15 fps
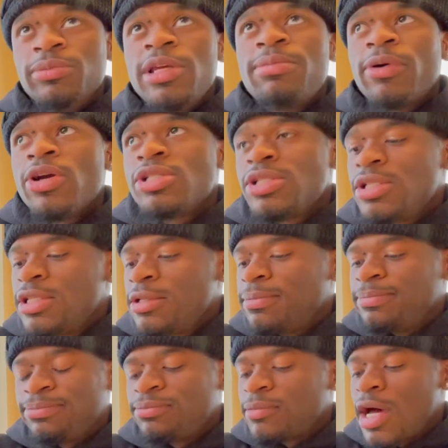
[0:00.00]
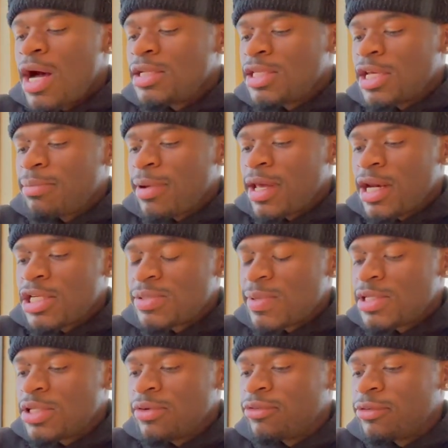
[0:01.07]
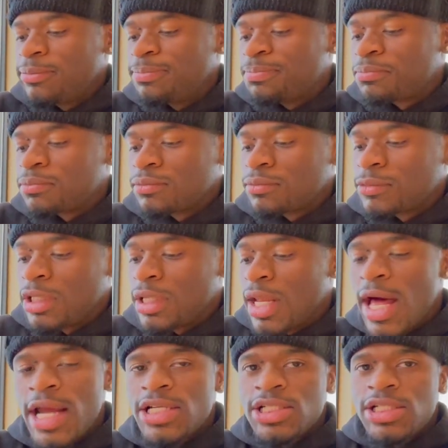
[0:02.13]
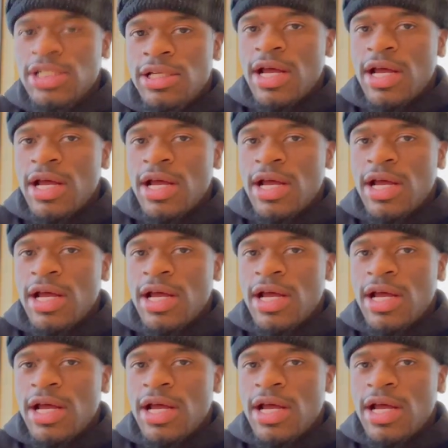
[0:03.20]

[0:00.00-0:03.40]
Me personally, I'll take Pan Express over a lot of shit.